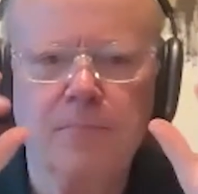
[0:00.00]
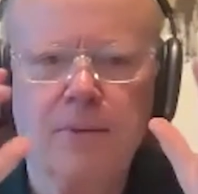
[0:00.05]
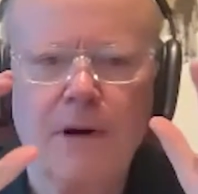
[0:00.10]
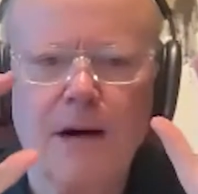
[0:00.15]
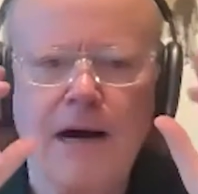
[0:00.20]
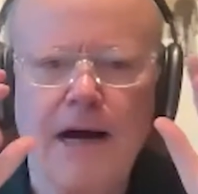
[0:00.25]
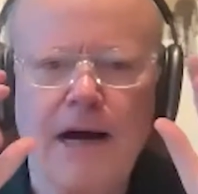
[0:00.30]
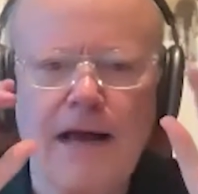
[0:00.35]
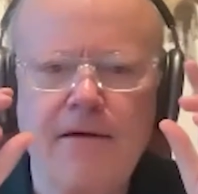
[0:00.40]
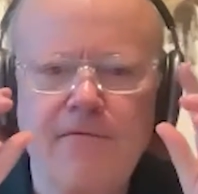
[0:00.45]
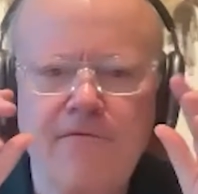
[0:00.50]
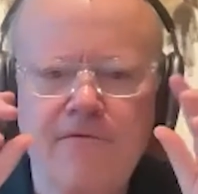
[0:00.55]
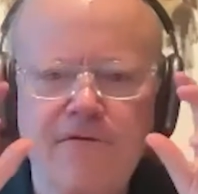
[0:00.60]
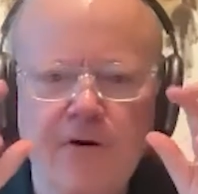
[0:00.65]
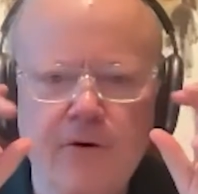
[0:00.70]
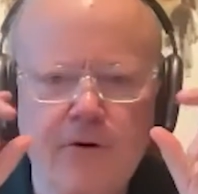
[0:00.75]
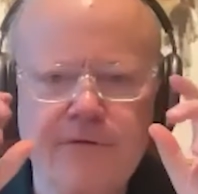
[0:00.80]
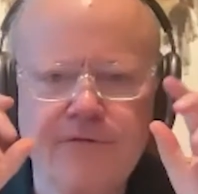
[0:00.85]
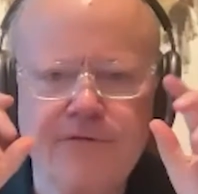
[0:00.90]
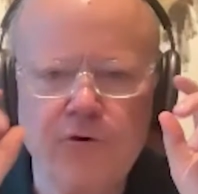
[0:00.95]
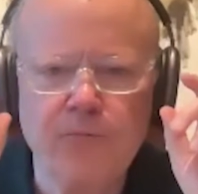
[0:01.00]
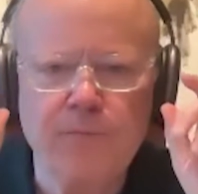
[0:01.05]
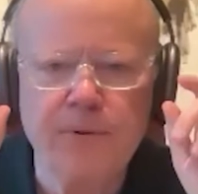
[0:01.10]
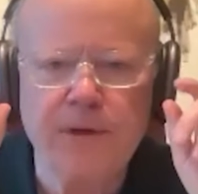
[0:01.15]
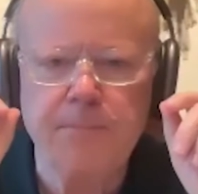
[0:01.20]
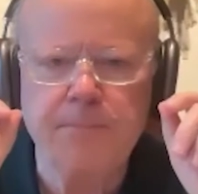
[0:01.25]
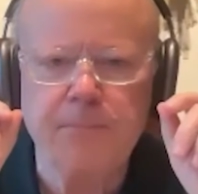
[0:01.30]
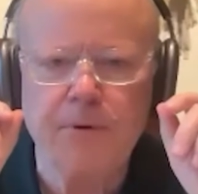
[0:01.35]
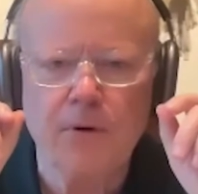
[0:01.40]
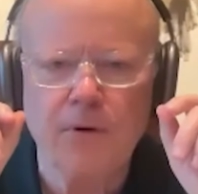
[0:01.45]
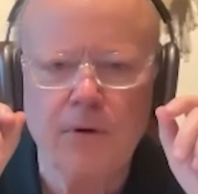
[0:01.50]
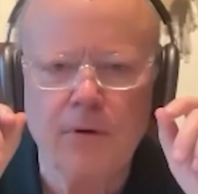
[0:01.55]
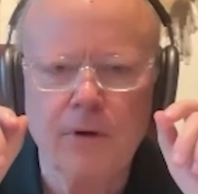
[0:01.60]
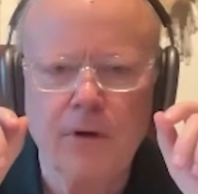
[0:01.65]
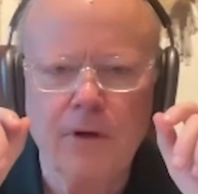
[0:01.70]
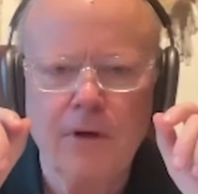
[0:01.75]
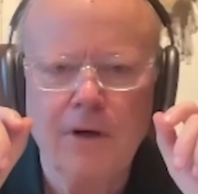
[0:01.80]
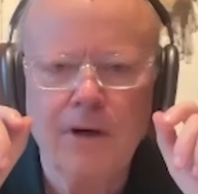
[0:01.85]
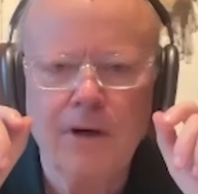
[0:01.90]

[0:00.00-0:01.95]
by very few people.